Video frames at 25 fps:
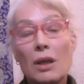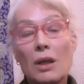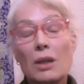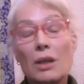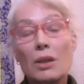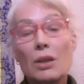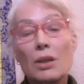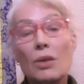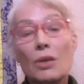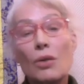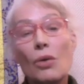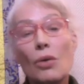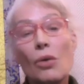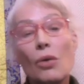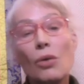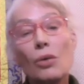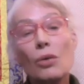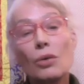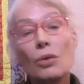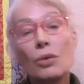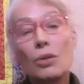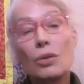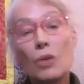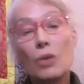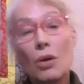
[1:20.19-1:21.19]

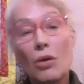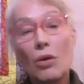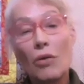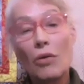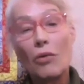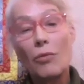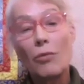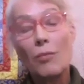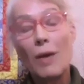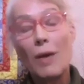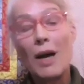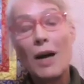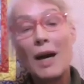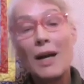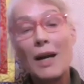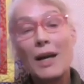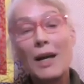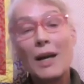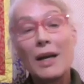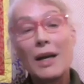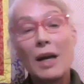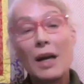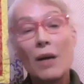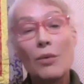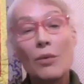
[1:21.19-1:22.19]
schools of
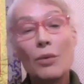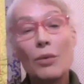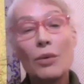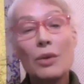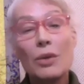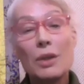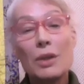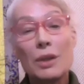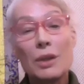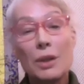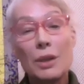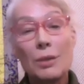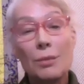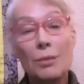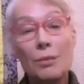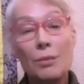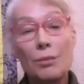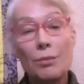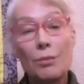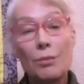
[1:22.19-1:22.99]
Mahayana Buddhism.